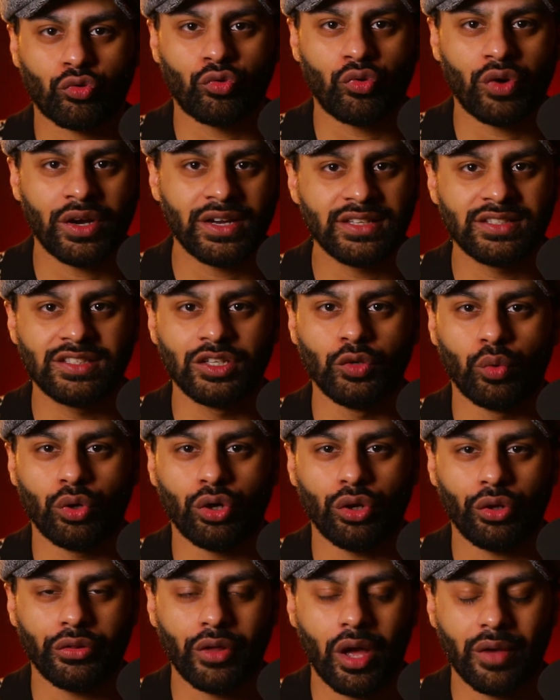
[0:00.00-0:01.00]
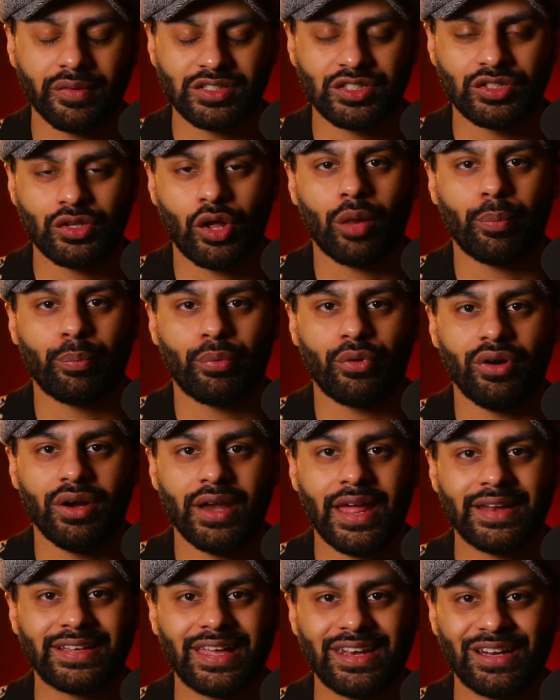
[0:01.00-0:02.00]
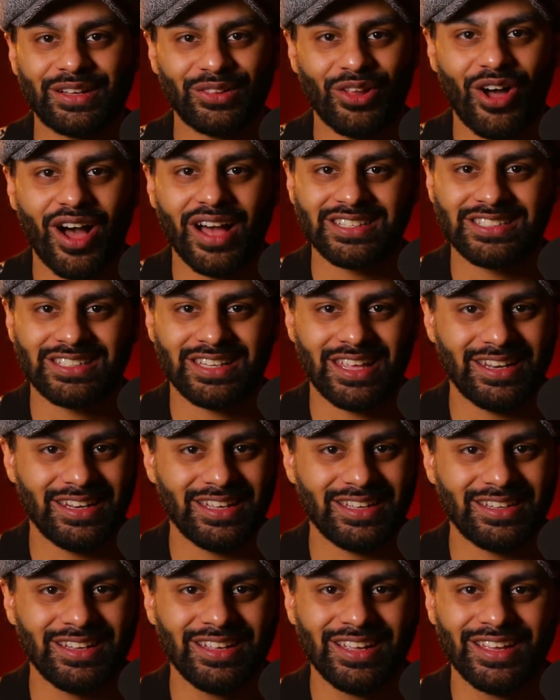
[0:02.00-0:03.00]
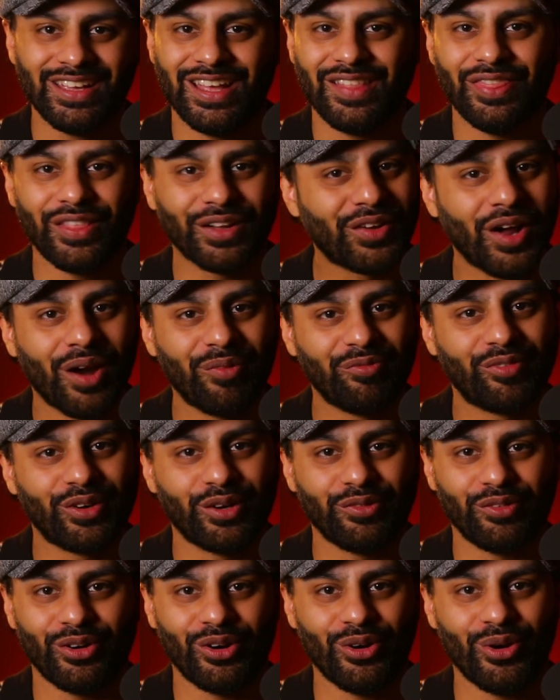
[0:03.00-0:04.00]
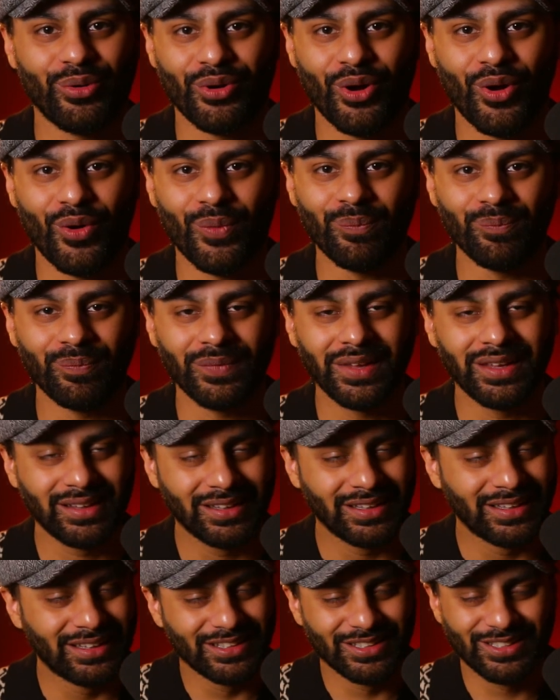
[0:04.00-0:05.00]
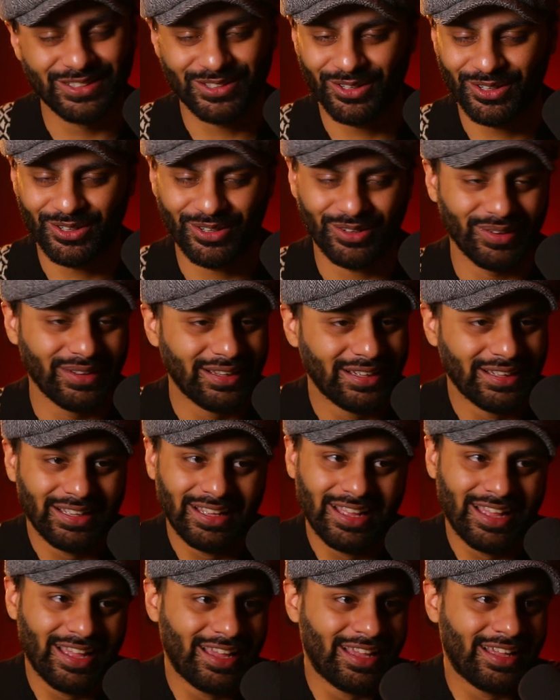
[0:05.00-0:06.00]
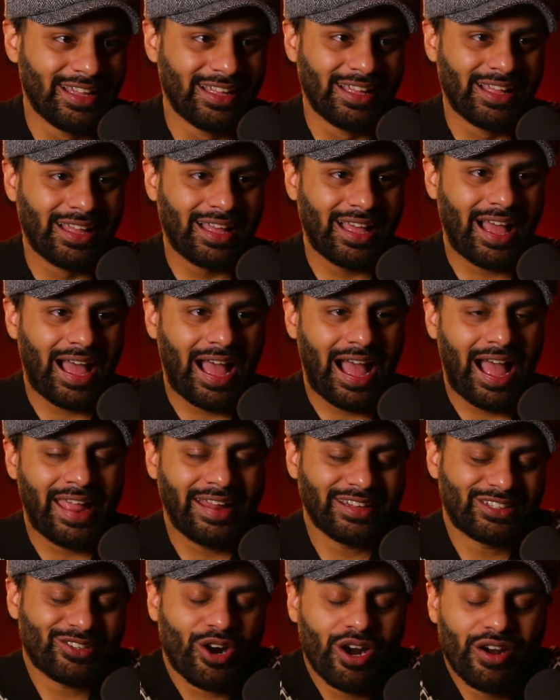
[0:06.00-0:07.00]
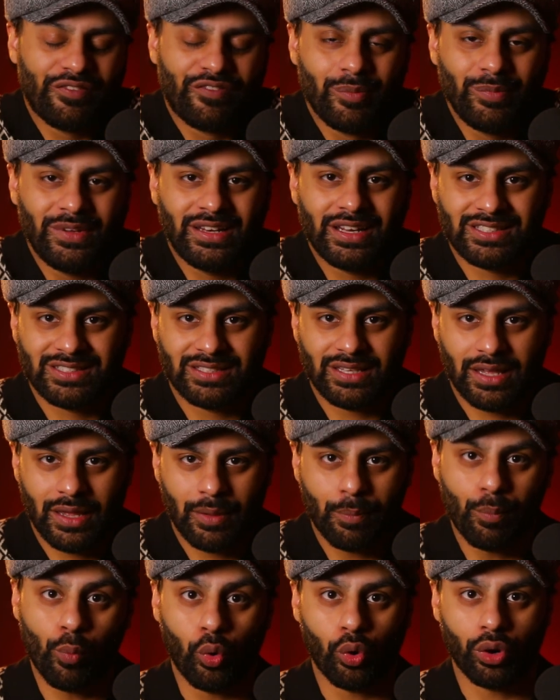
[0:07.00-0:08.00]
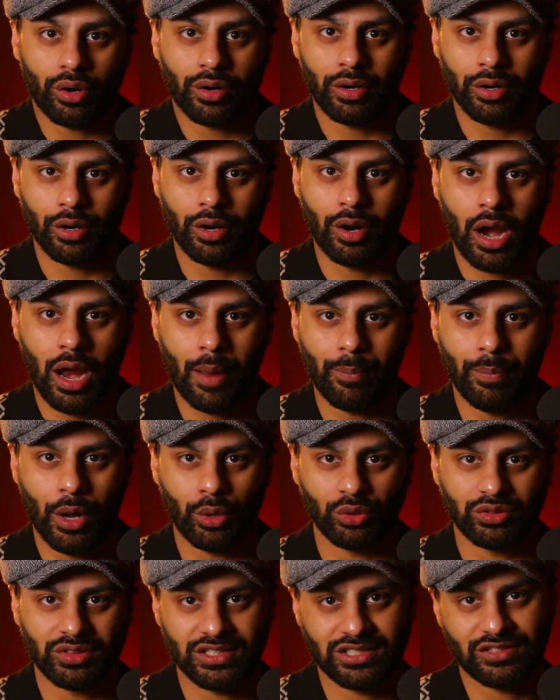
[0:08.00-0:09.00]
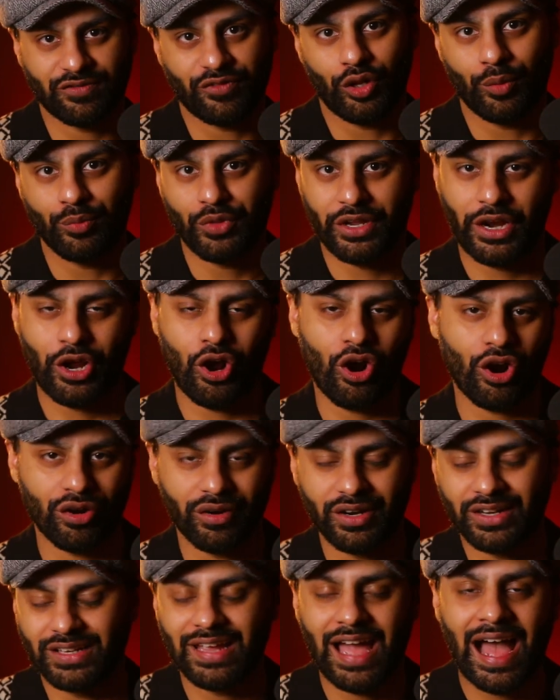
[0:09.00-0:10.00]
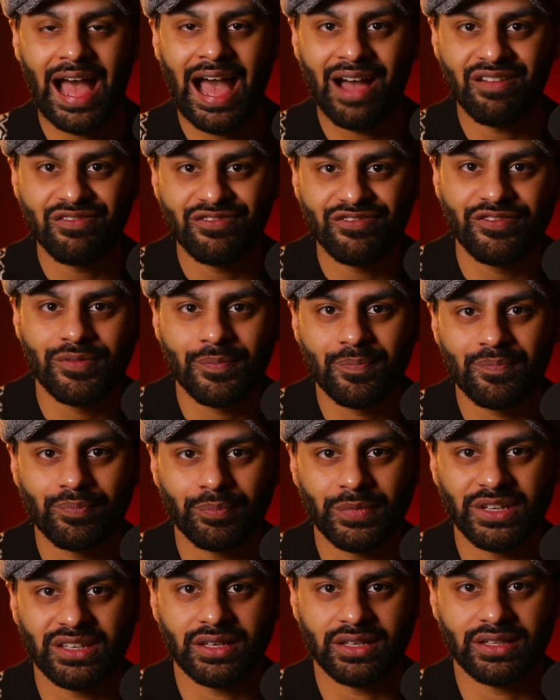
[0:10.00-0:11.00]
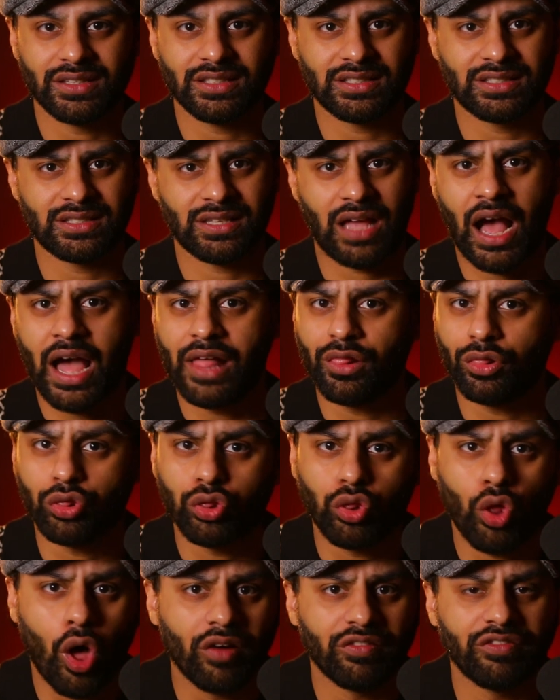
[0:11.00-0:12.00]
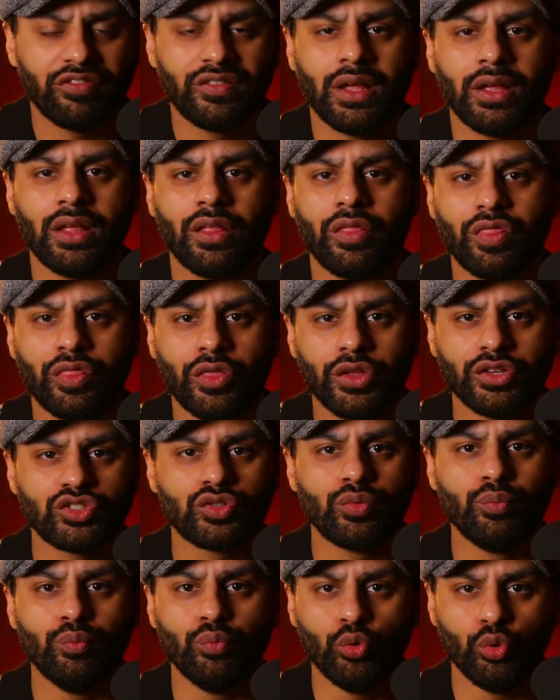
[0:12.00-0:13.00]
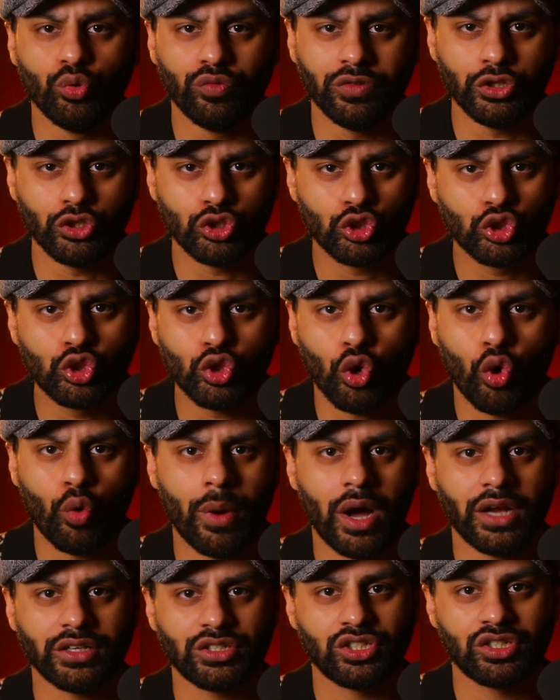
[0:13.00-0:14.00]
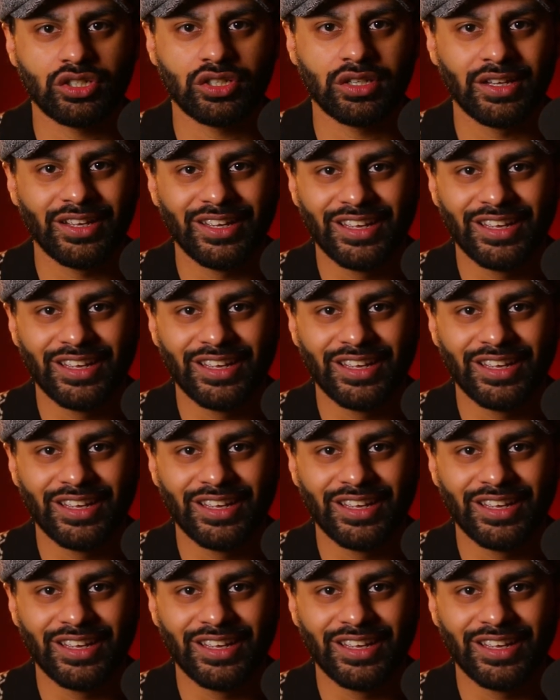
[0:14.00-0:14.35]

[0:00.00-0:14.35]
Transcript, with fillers: crazy world of Saltburn and getting lost in it in the comfort of your own home. So it's hard for me to say more about this film than I already have because I loved this movie so much.